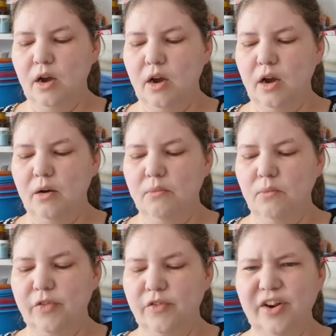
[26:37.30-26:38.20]

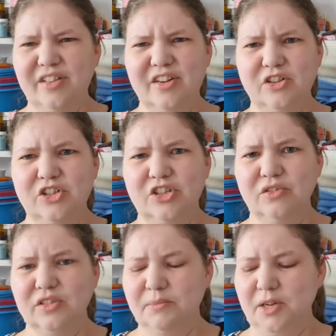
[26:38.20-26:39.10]
with very little
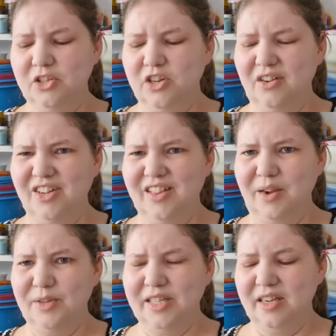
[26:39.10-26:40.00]
juice. I'm not sure how good
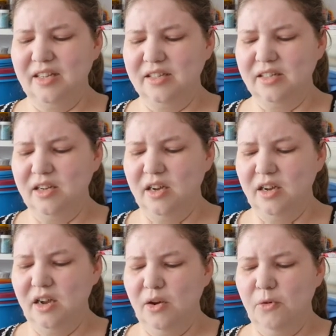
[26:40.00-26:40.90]
that would taste.
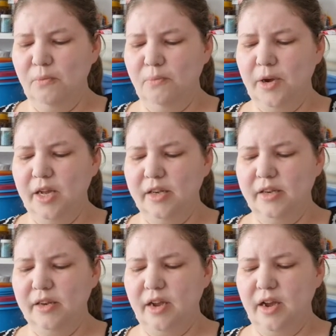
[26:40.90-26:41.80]

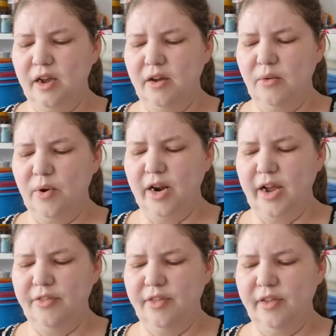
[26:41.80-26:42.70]
But what
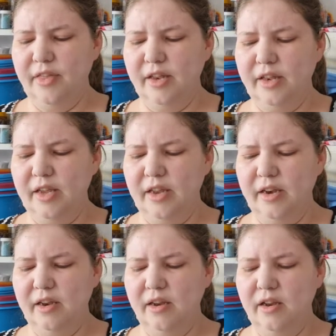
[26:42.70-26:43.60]
I think they
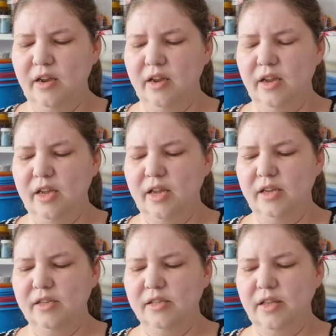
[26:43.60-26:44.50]
did
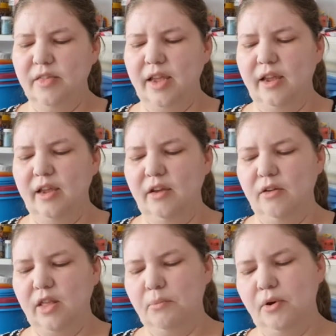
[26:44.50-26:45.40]
is they
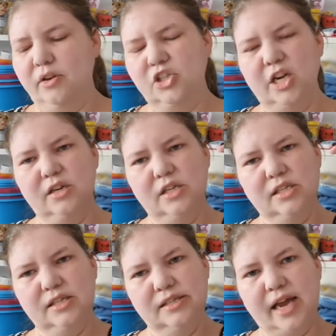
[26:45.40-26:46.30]
put cherries
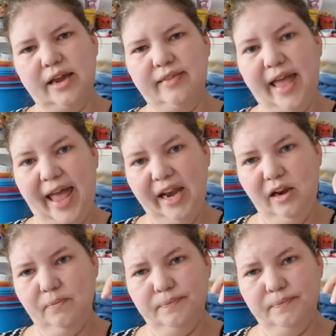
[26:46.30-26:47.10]
inside the head